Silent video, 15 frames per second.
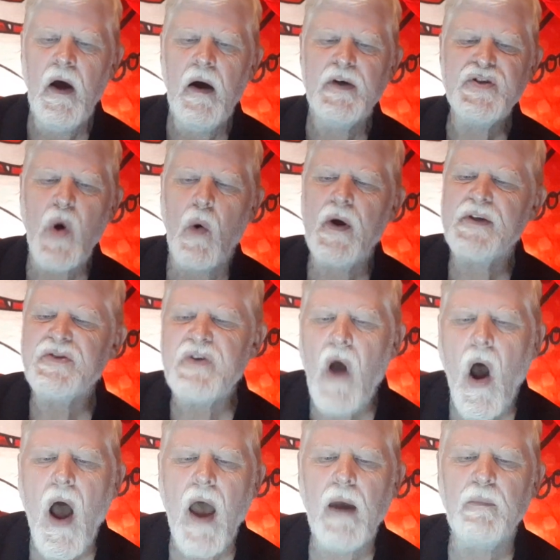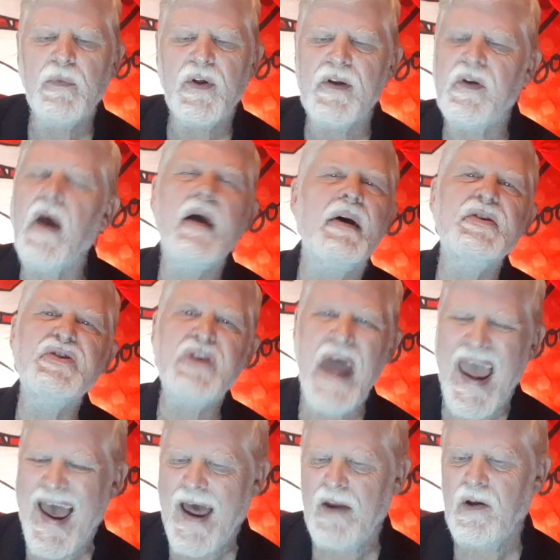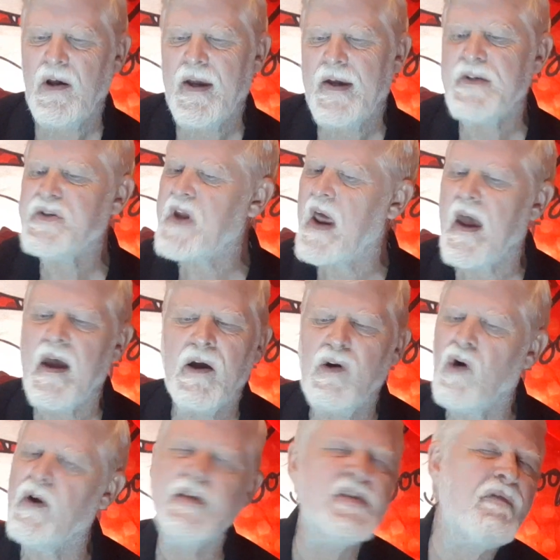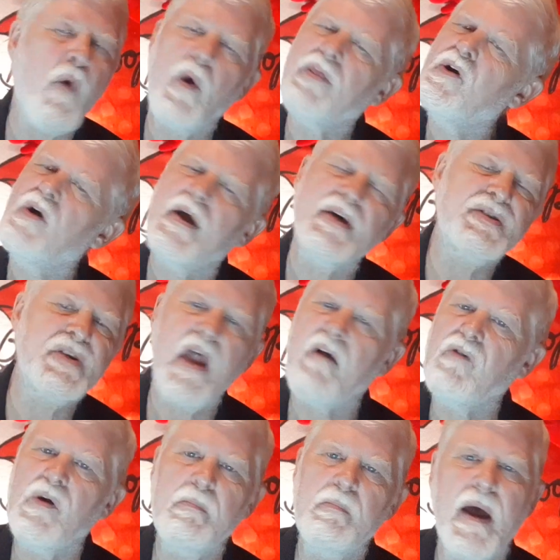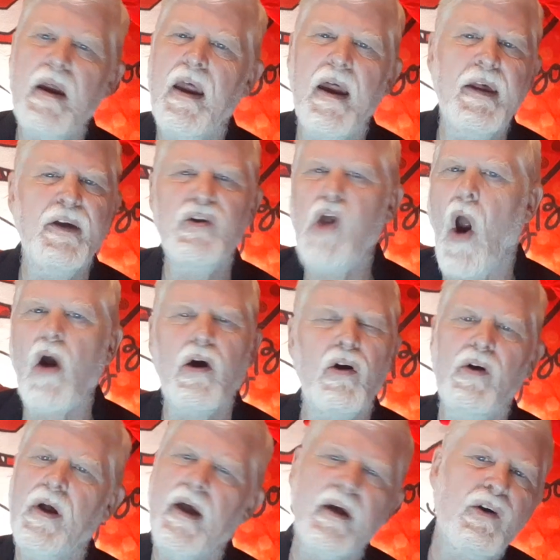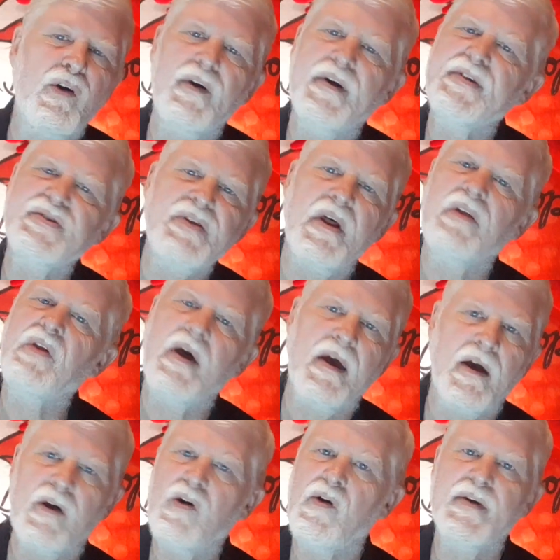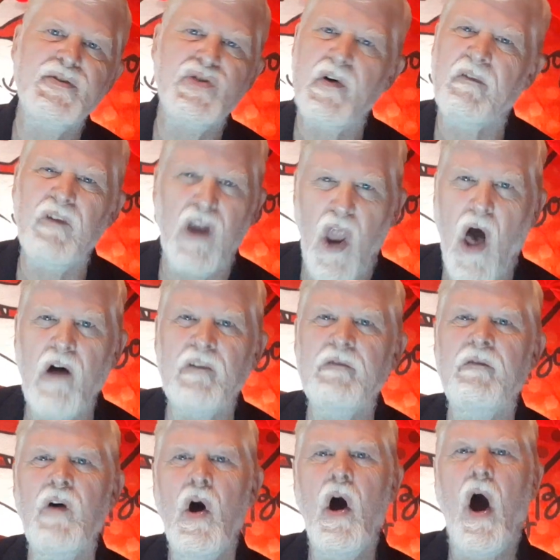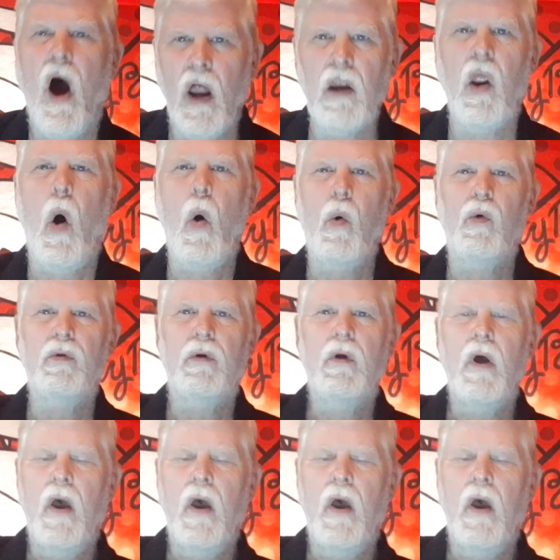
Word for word: So it's time to take a stand against ignorance, for there has never been any darker ignorance than the ignorance of love alone.